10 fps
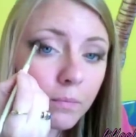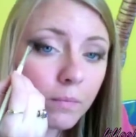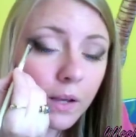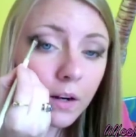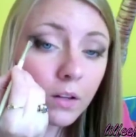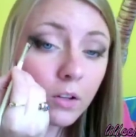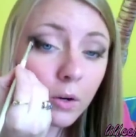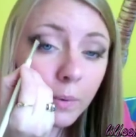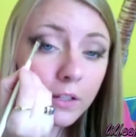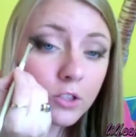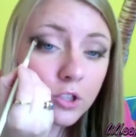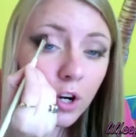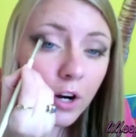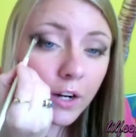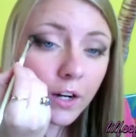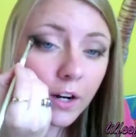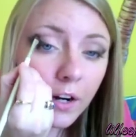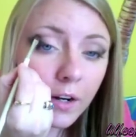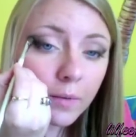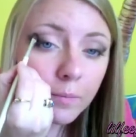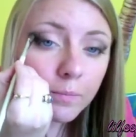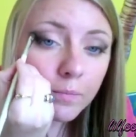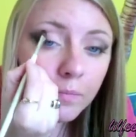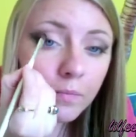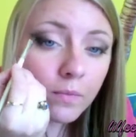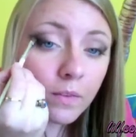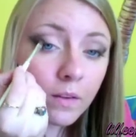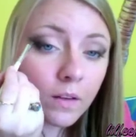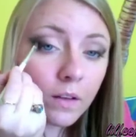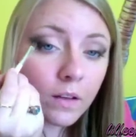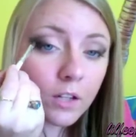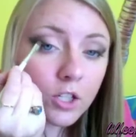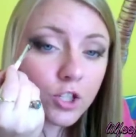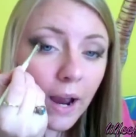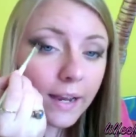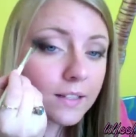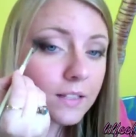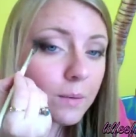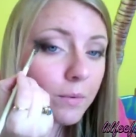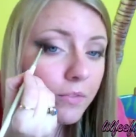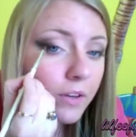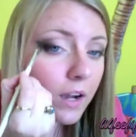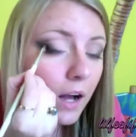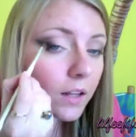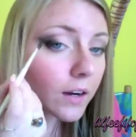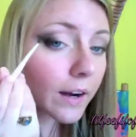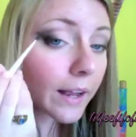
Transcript: Make it a little bit darker and drag some of the color